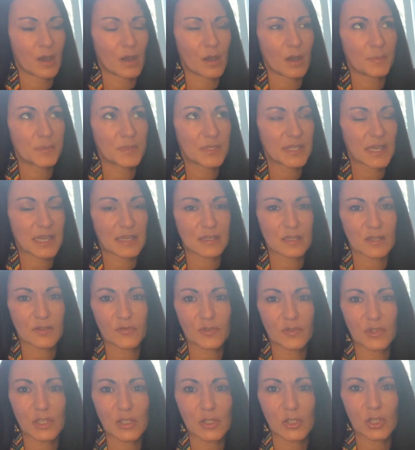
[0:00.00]

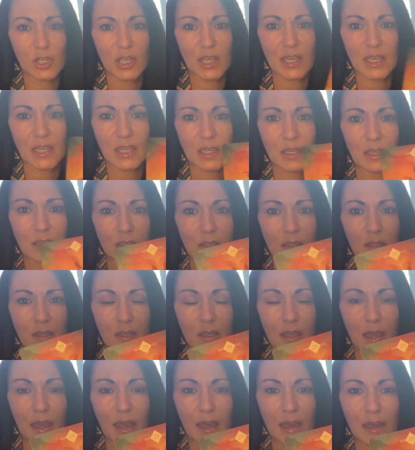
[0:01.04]
obsessively looking
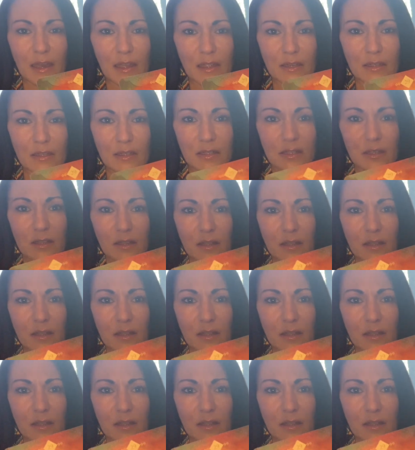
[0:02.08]
at